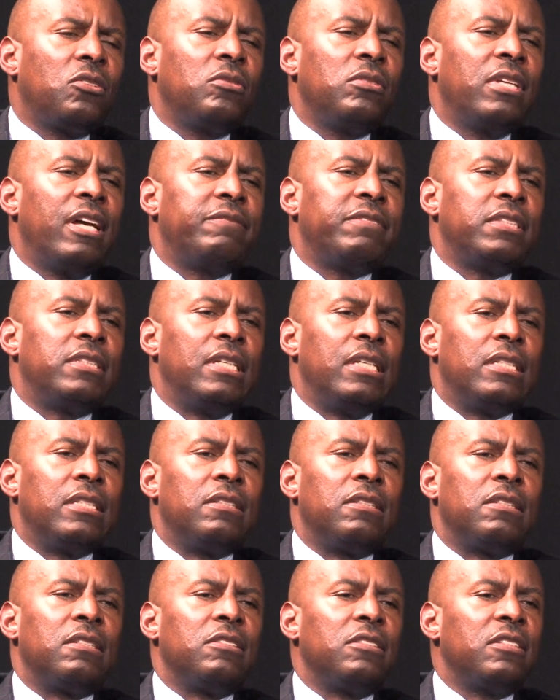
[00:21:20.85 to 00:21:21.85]
you have to take into
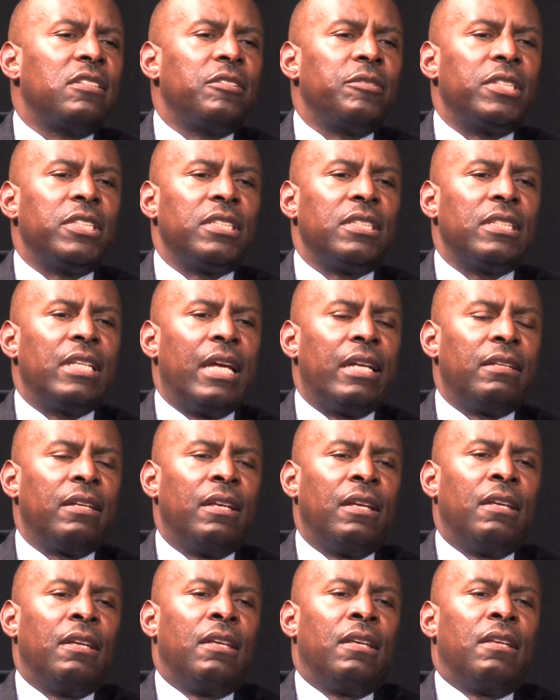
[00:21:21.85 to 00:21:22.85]
consideration that
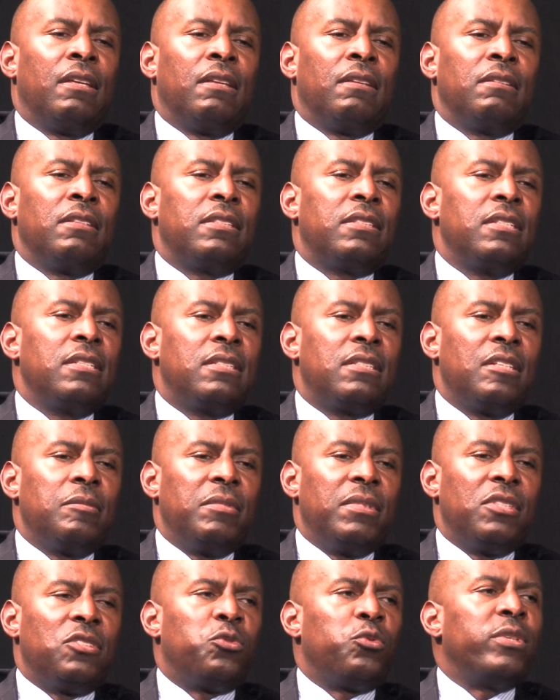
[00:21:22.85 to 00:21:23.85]
the system
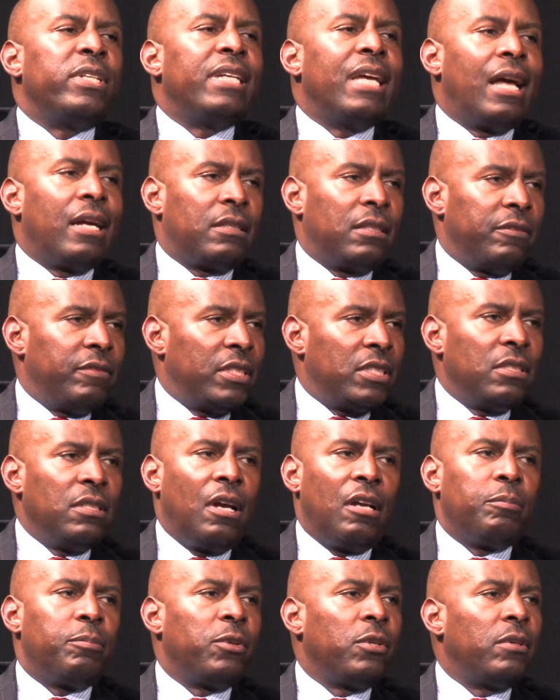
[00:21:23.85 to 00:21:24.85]
is reactive. It's
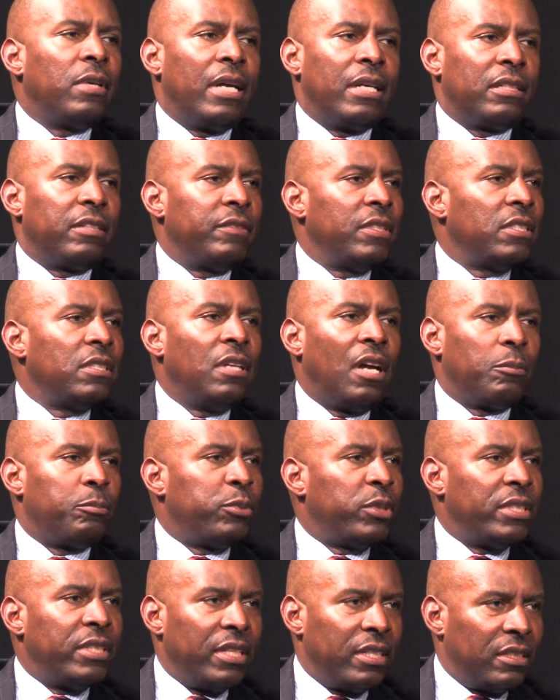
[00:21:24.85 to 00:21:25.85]
not proactive. It's not
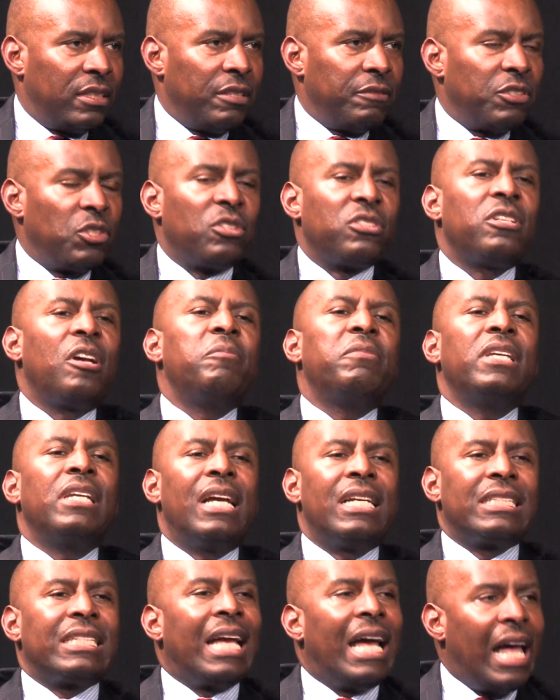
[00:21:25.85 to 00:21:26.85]
predictive. So something
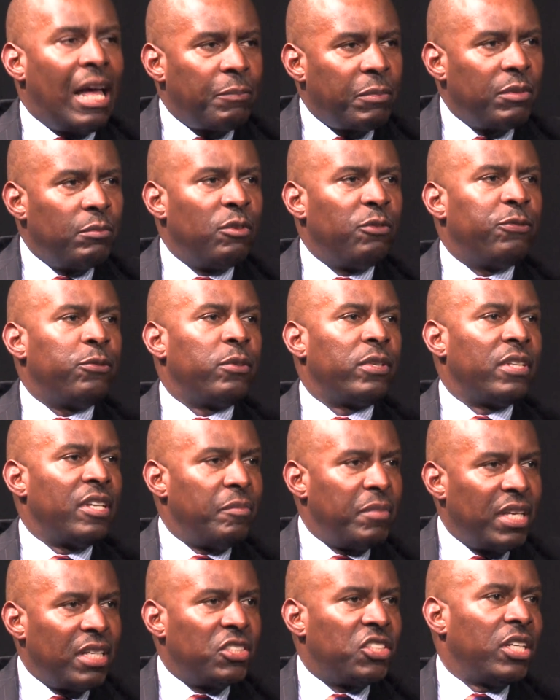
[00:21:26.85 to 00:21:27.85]
has to happen before they
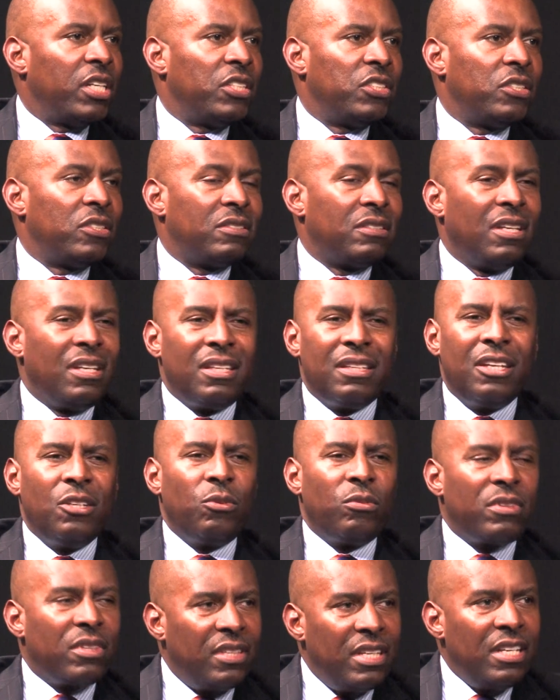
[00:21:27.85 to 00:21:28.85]
make changes. They
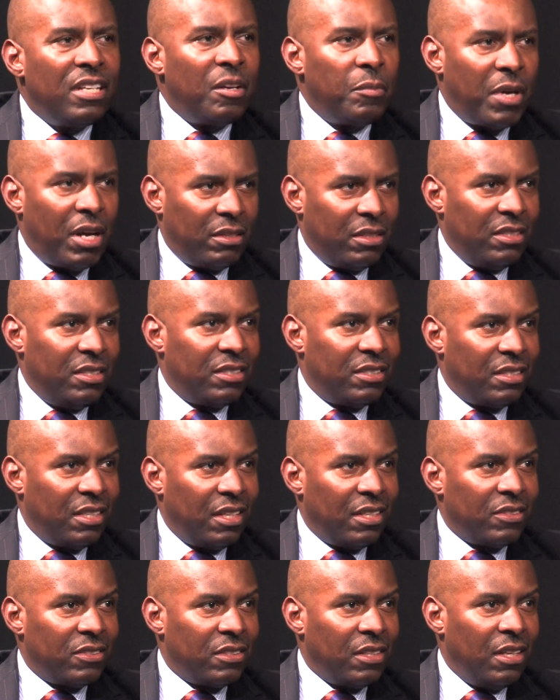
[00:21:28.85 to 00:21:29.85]
don't think about these
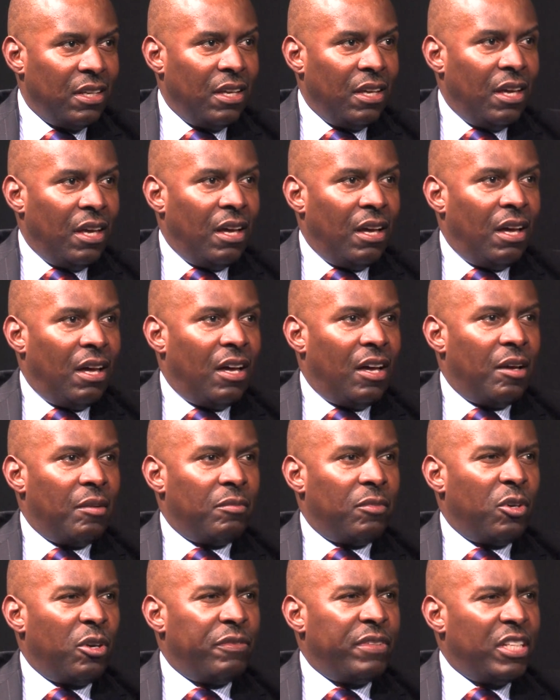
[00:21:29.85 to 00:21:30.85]
things.
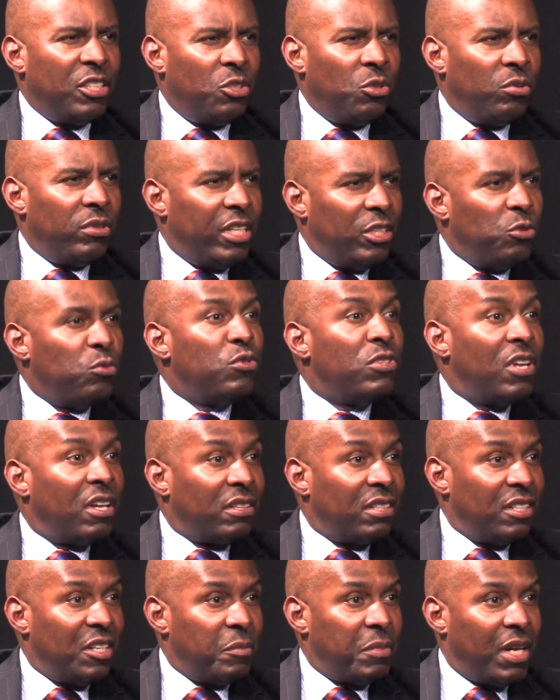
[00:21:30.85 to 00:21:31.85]
Or if they do
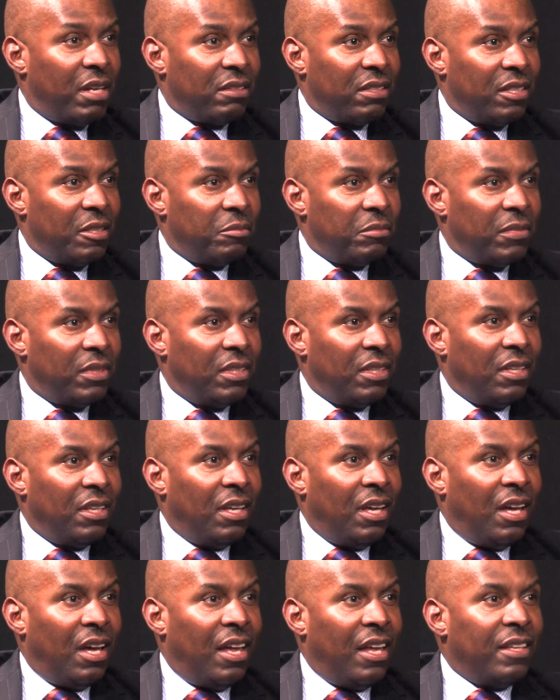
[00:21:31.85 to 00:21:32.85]
nothing about them.
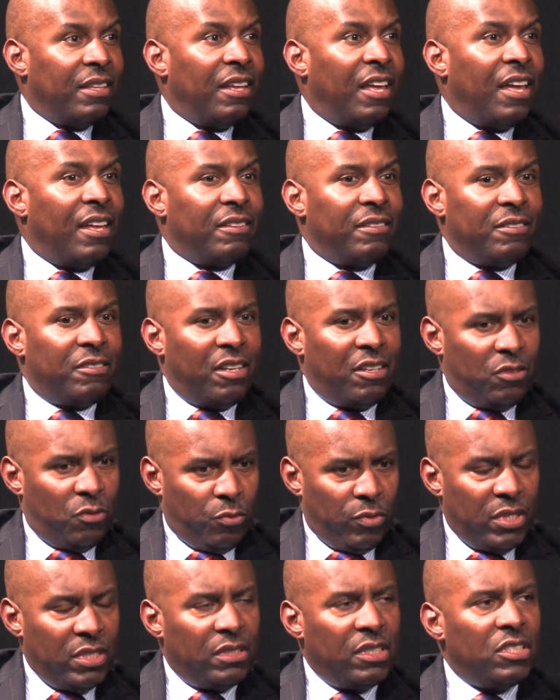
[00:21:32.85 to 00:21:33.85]
And the
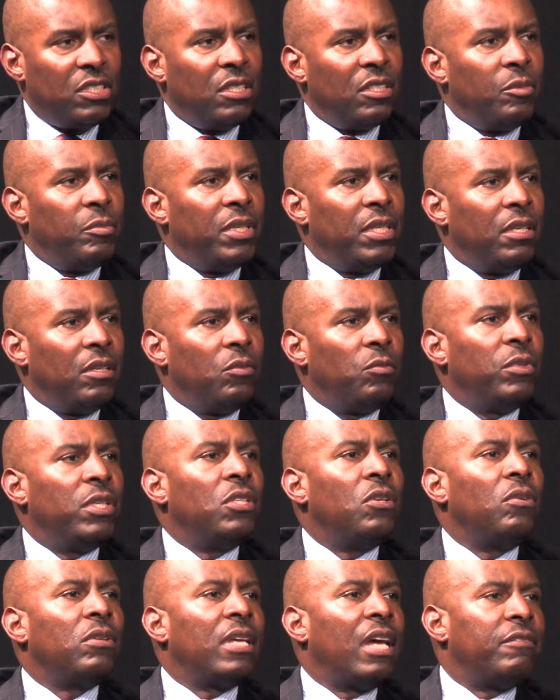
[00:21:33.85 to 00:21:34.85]
reason is going to be we
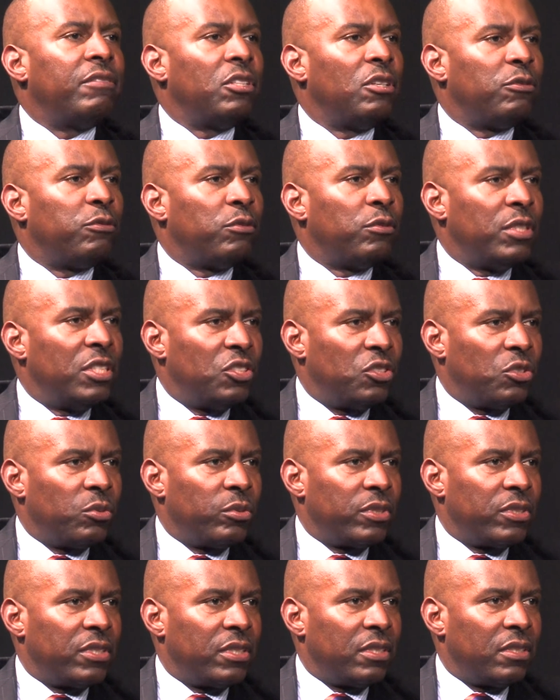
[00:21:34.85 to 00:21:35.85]
don't have enough
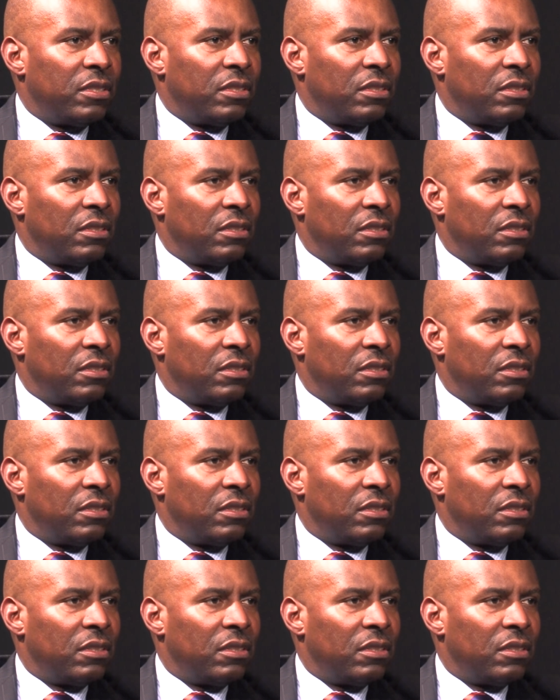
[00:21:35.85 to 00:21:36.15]
resources.